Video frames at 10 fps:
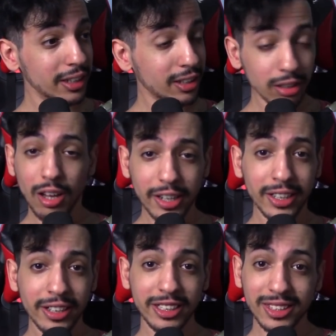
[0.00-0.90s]

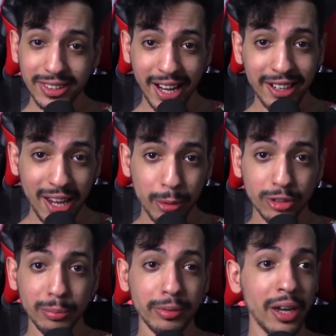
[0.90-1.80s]
clocking in at 9
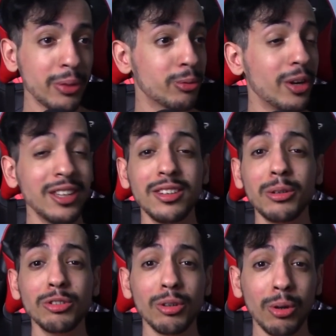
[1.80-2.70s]
hours of playthrough, and
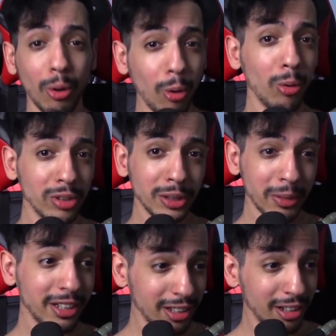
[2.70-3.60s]
there is a hole in
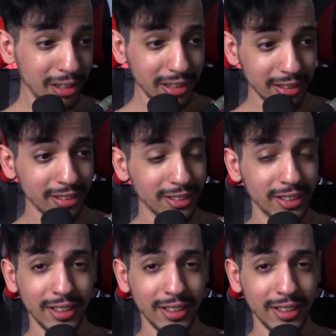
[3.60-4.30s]
my heart.